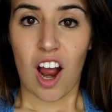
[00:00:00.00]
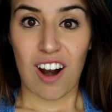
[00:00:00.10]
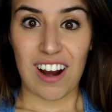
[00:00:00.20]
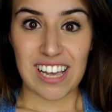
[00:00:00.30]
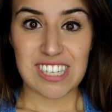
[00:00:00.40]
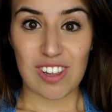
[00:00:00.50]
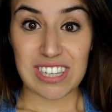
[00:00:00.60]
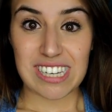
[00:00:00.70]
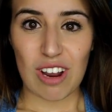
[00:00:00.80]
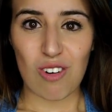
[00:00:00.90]
All right, so
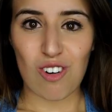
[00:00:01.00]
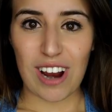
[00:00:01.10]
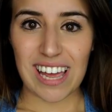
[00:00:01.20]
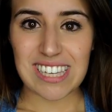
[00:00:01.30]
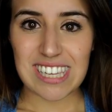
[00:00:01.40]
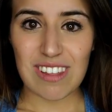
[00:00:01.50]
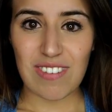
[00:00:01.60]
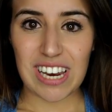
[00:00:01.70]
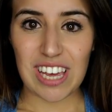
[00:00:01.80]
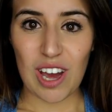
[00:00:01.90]
let's get right into the
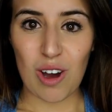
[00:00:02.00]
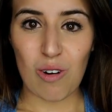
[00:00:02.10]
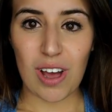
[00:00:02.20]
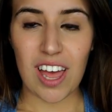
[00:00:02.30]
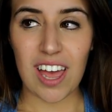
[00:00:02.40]
video.